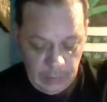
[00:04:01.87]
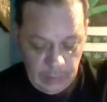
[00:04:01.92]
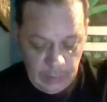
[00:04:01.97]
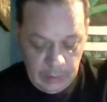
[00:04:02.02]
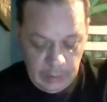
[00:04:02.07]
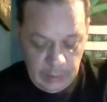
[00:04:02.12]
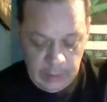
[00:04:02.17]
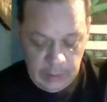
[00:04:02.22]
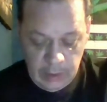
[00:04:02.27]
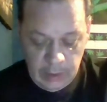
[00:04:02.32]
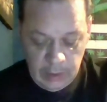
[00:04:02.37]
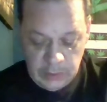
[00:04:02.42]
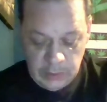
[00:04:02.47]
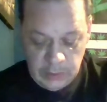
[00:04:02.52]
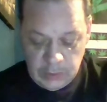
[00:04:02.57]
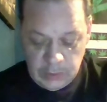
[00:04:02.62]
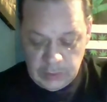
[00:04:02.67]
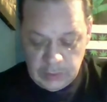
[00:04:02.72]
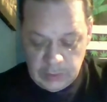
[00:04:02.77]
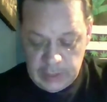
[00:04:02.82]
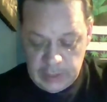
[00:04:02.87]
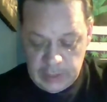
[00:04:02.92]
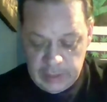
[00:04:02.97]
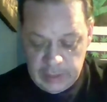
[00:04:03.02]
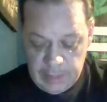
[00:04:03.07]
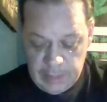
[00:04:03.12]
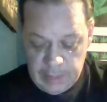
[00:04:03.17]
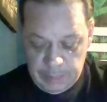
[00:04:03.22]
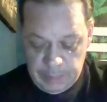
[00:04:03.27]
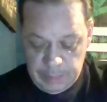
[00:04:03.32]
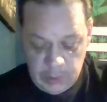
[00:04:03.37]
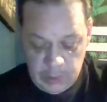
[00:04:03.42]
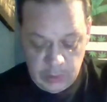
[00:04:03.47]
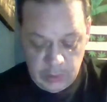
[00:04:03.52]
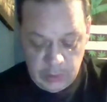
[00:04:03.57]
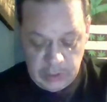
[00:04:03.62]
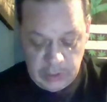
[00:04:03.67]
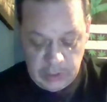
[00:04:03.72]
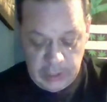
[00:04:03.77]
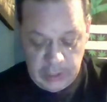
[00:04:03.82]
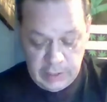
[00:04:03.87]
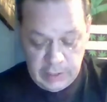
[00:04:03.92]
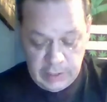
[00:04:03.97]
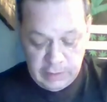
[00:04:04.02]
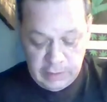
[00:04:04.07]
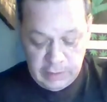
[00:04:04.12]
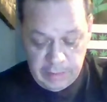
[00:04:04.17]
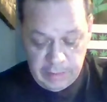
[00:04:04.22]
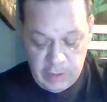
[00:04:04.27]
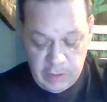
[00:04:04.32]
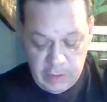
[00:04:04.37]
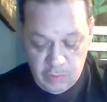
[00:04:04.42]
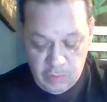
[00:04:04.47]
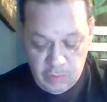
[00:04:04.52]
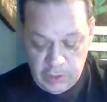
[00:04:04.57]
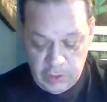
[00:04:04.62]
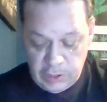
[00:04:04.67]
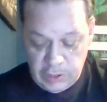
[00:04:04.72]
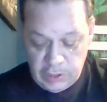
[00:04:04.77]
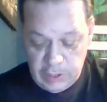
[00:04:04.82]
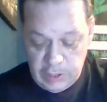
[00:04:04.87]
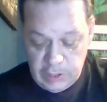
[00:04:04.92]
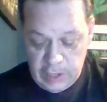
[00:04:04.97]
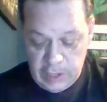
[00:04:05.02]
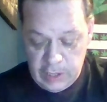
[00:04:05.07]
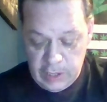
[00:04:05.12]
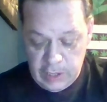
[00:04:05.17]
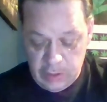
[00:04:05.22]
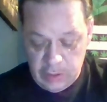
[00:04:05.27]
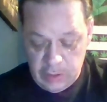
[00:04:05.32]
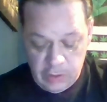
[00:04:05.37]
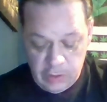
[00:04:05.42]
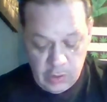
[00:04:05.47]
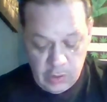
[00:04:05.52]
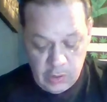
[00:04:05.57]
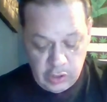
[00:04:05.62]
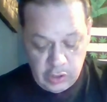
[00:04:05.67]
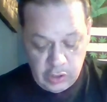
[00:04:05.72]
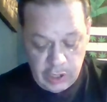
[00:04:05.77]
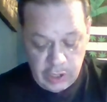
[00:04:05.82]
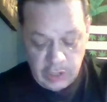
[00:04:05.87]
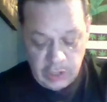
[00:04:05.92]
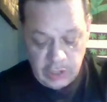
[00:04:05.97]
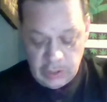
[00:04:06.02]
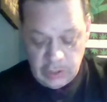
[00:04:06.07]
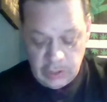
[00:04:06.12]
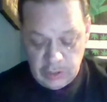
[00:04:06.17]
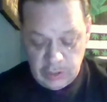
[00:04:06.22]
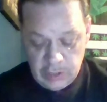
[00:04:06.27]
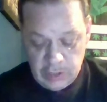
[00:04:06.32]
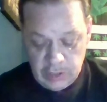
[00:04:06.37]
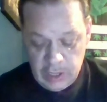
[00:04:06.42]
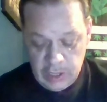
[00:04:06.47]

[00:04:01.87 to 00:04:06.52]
he also said that Pelosi is very rigid in her negotiations